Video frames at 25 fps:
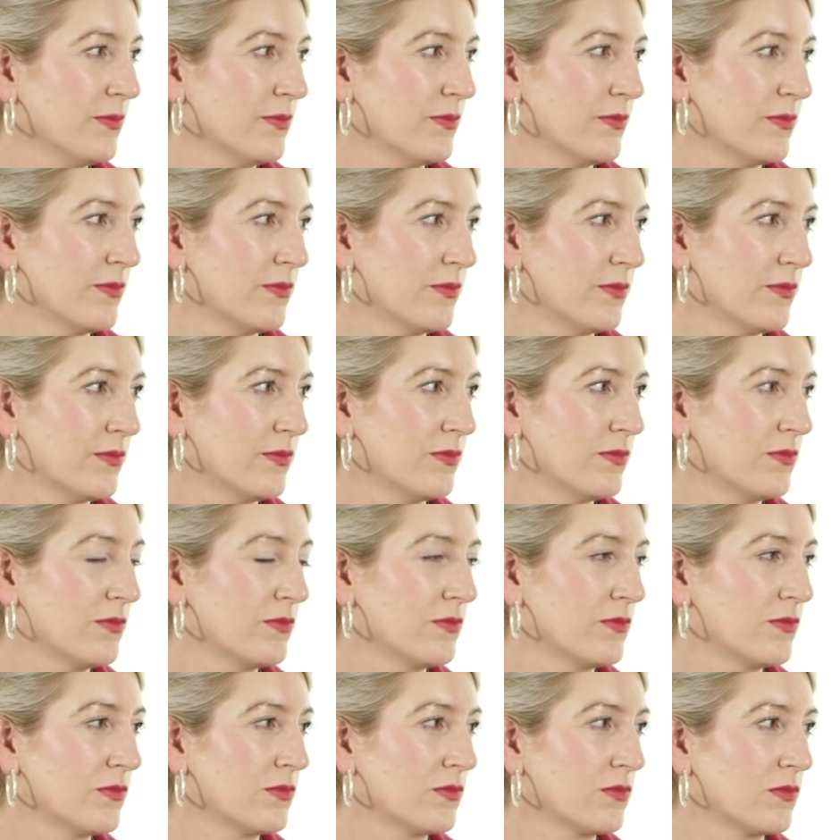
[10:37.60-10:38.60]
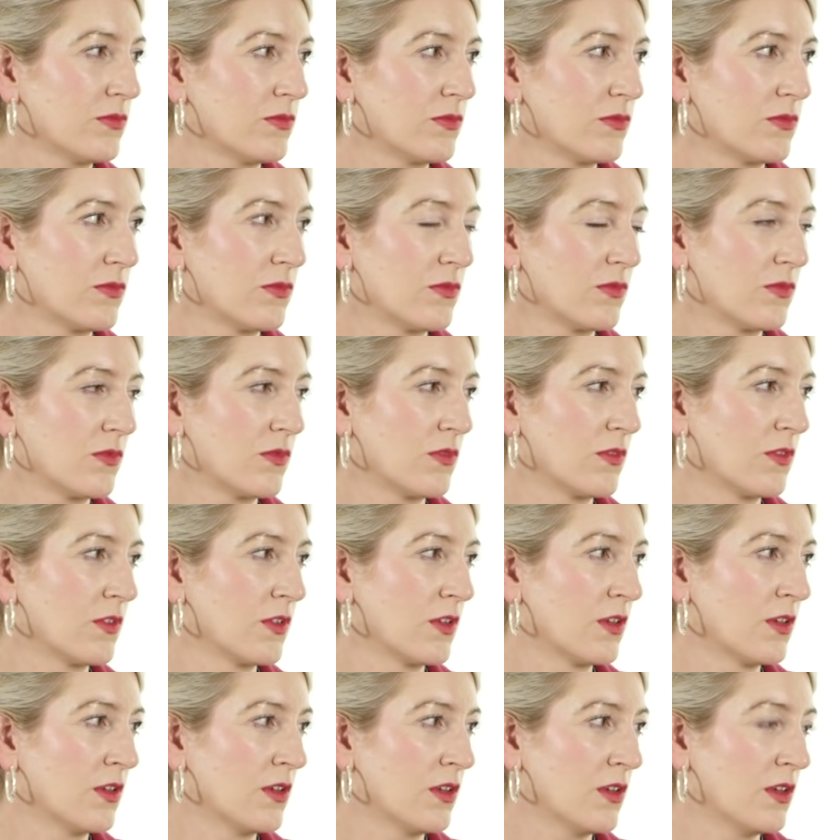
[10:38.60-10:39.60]

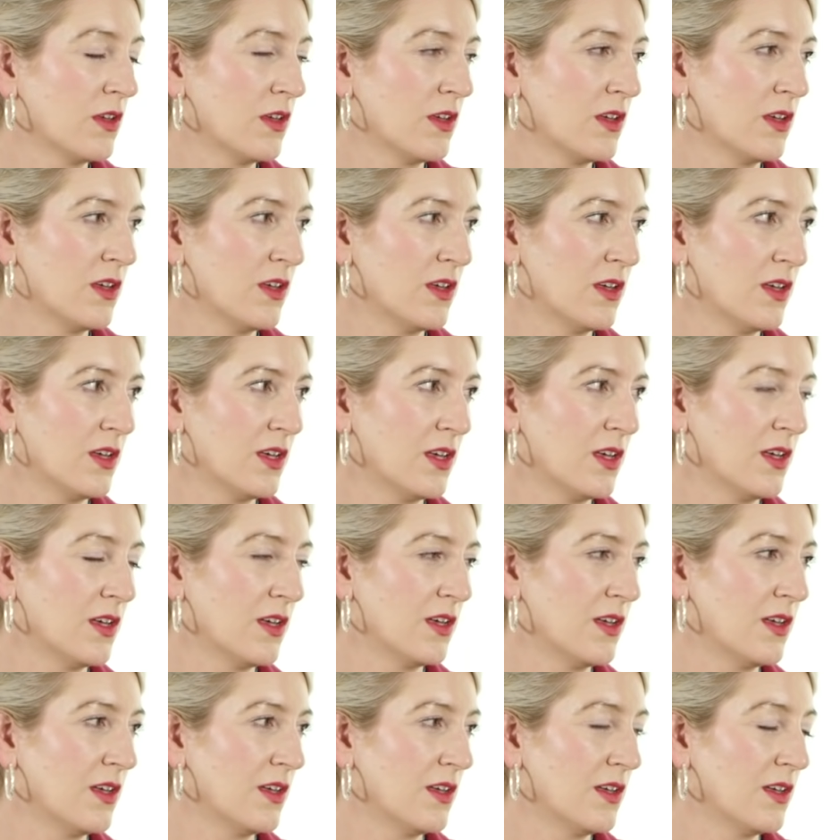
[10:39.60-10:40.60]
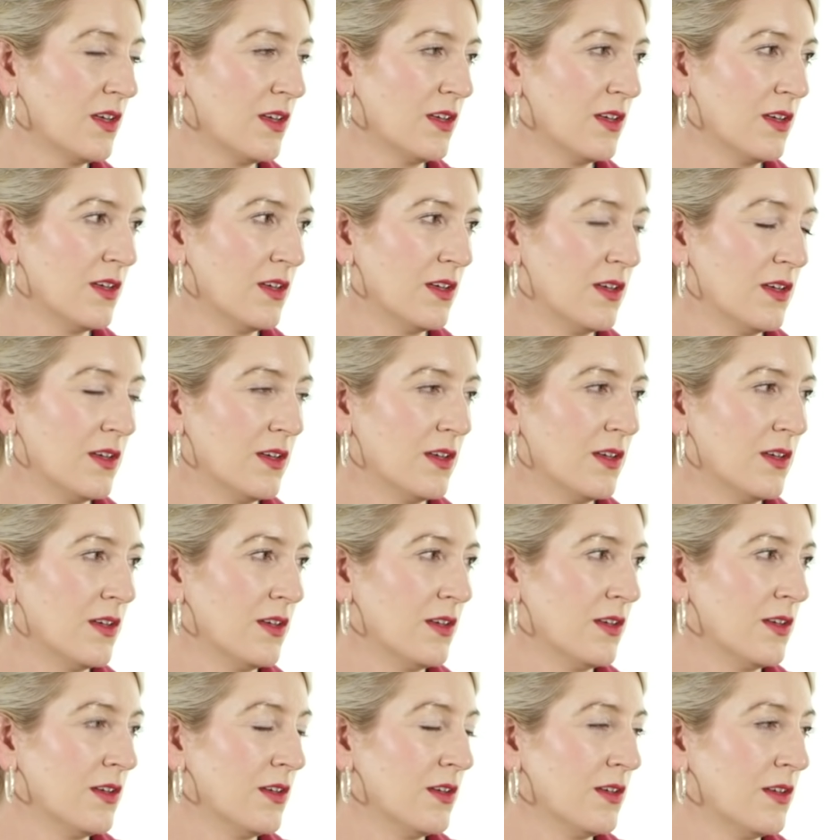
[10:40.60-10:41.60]

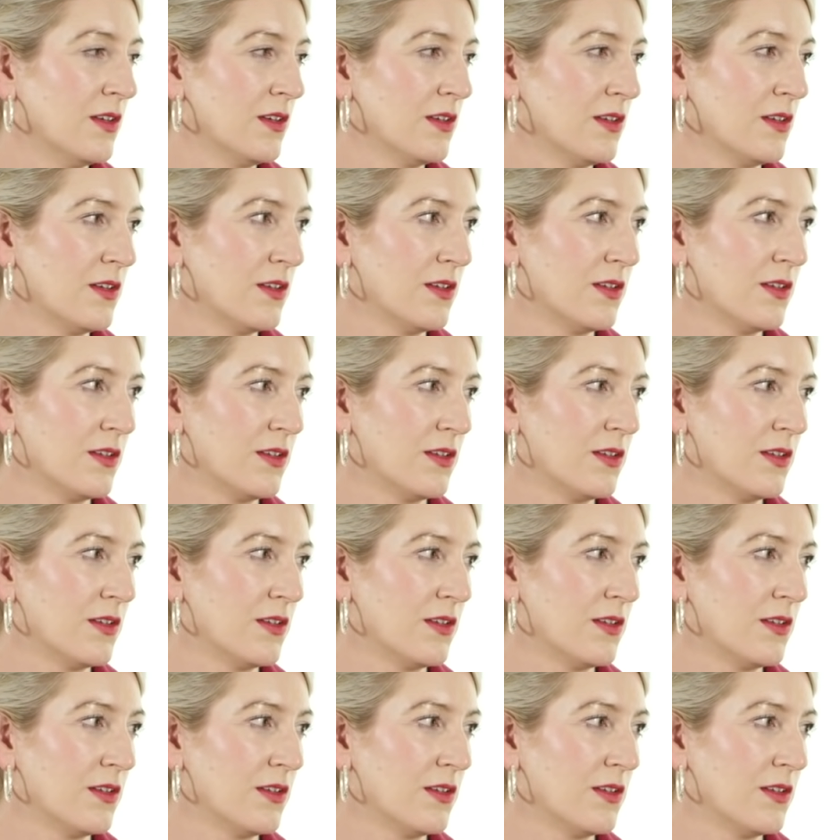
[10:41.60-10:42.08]
[no speech]